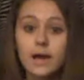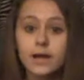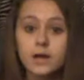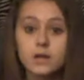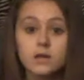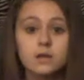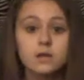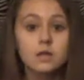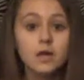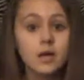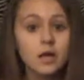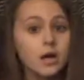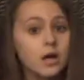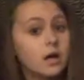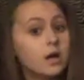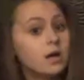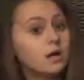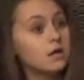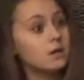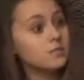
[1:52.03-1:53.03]
like,
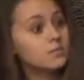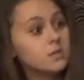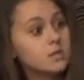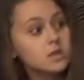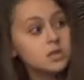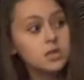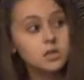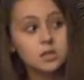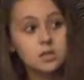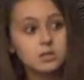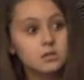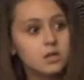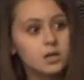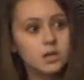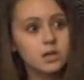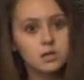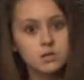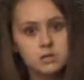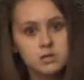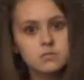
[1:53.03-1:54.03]
yeah, I'm lit,
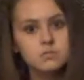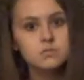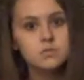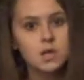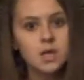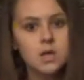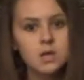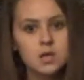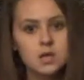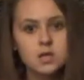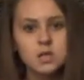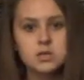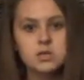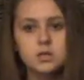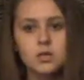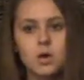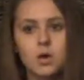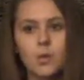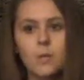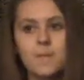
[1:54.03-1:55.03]
like,
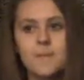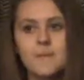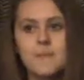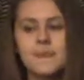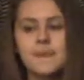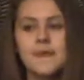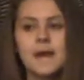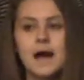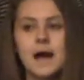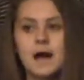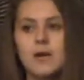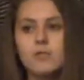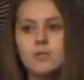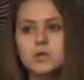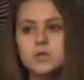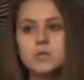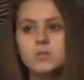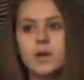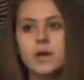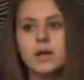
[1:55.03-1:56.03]
so I
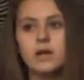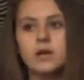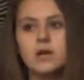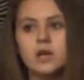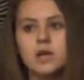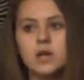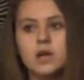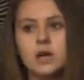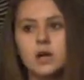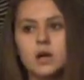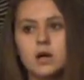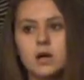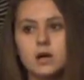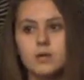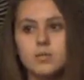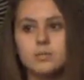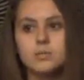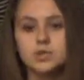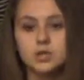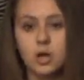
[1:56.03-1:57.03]
was wearing
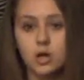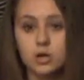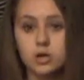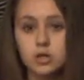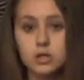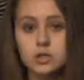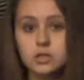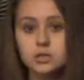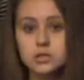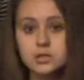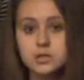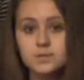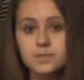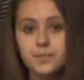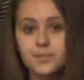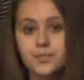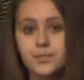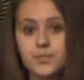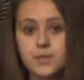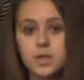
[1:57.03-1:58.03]
joggers